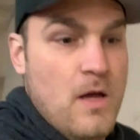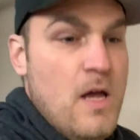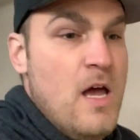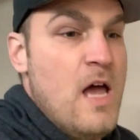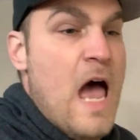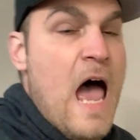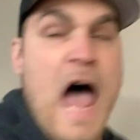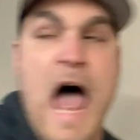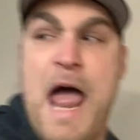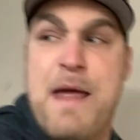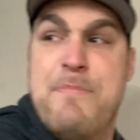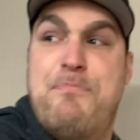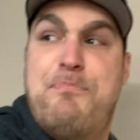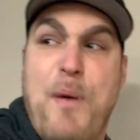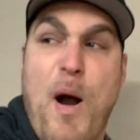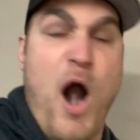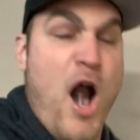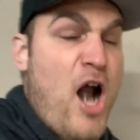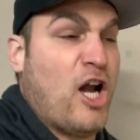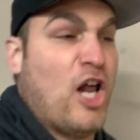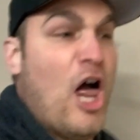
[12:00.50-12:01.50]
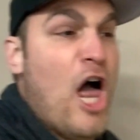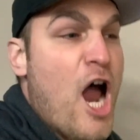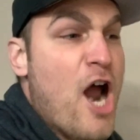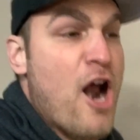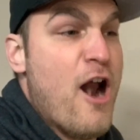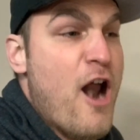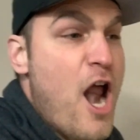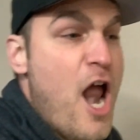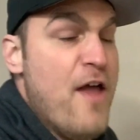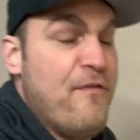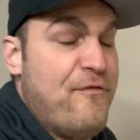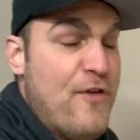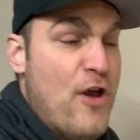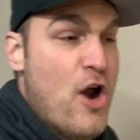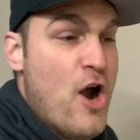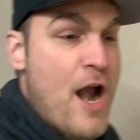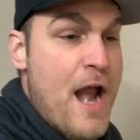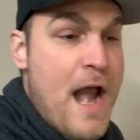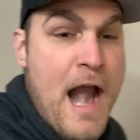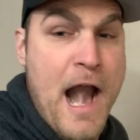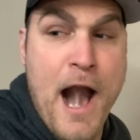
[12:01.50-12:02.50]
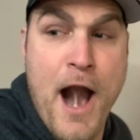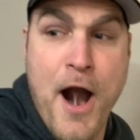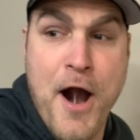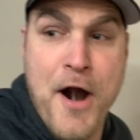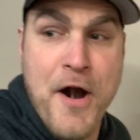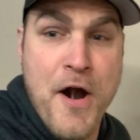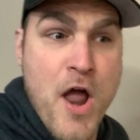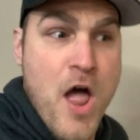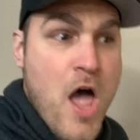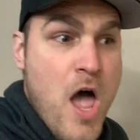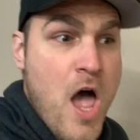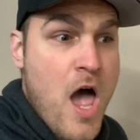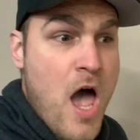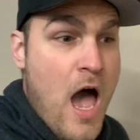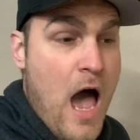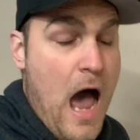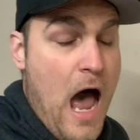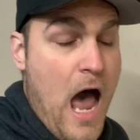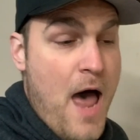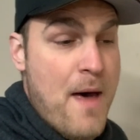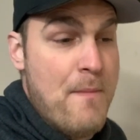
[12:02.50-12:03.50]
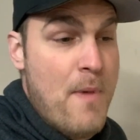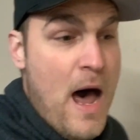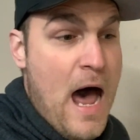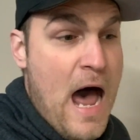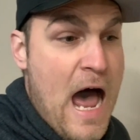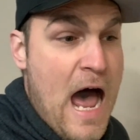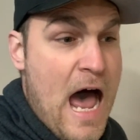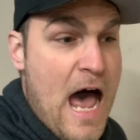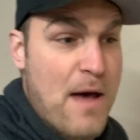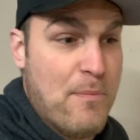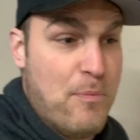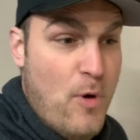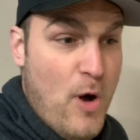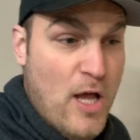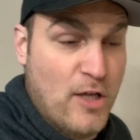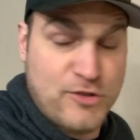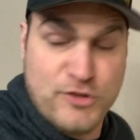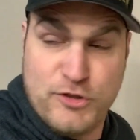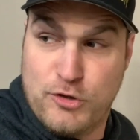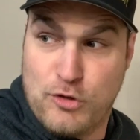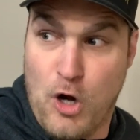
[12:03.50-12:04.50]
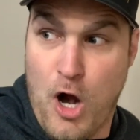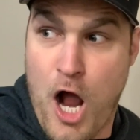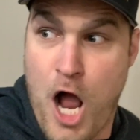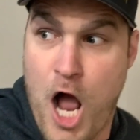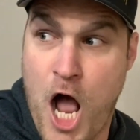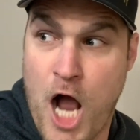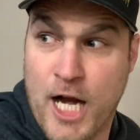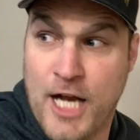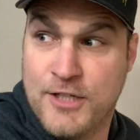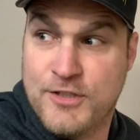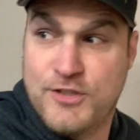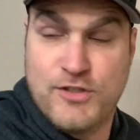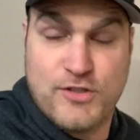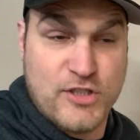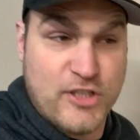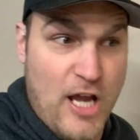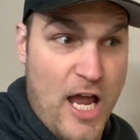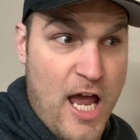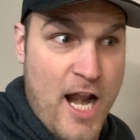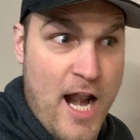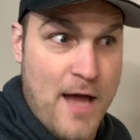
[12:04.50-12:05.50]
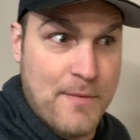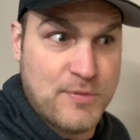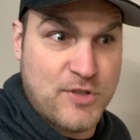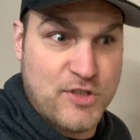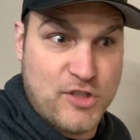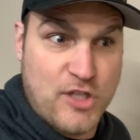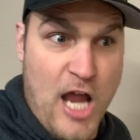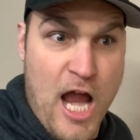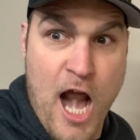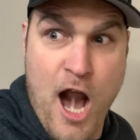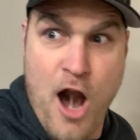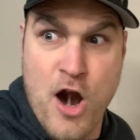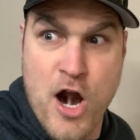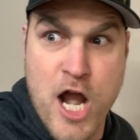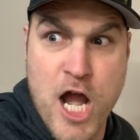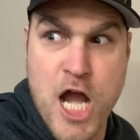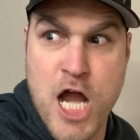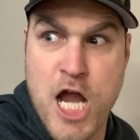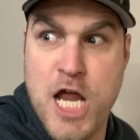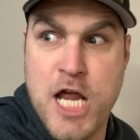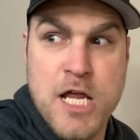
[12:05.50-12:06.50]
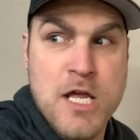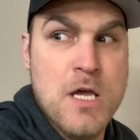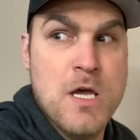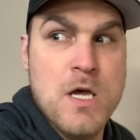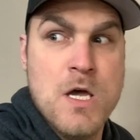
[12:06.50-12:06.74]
Hey, burglar, if you're here, I'm real strong and I'm scary.